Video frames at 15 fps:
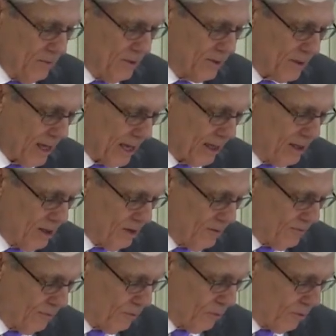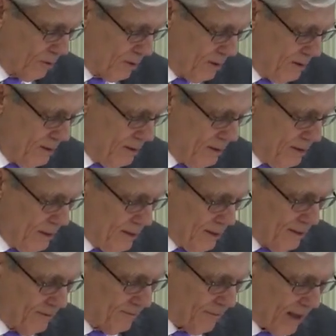We thank You for
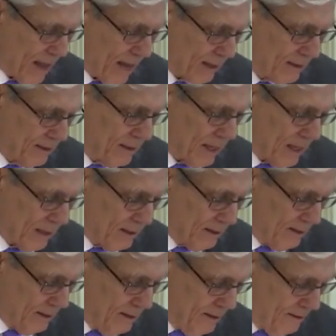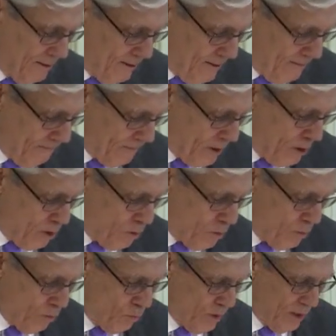the fact that
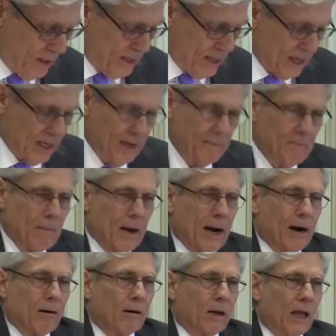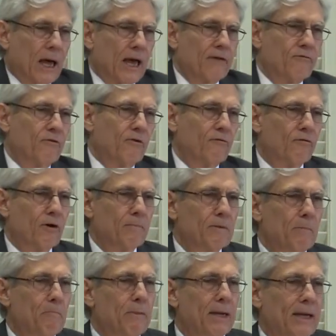You redeem our life
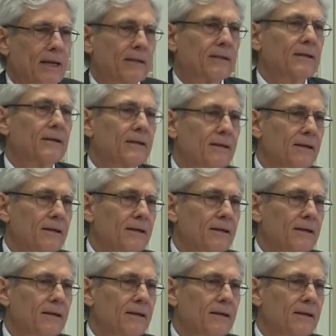from the pit.